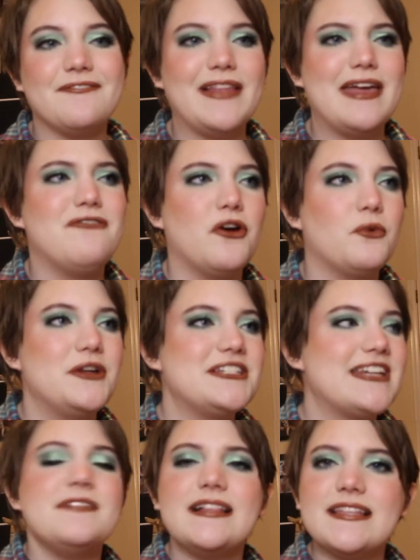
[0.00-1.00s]
flavor, which
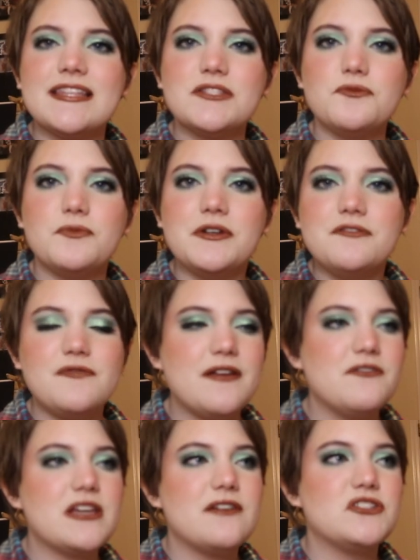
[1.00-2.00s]
I feel like that's a weird
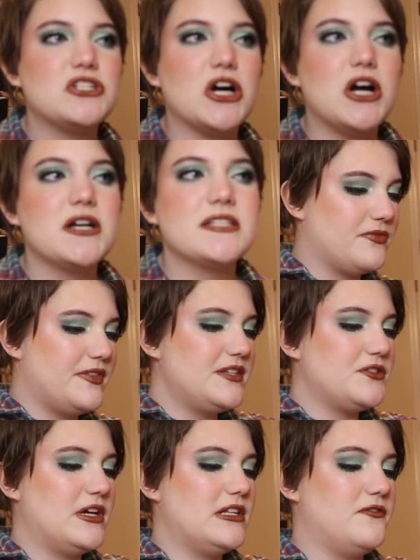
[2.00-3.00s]
flavor to give to dogs.
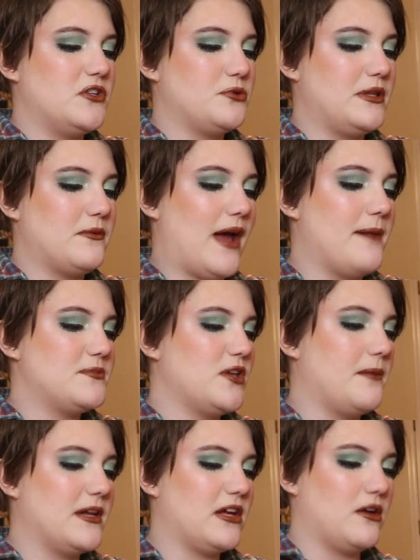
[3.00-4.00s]
These are individually wrapped,
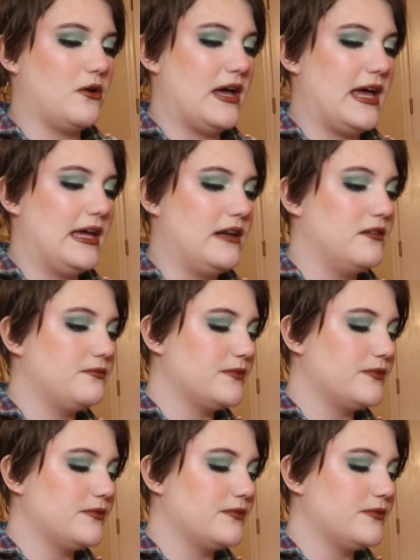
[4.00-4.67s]
so I'm gonna go ahead.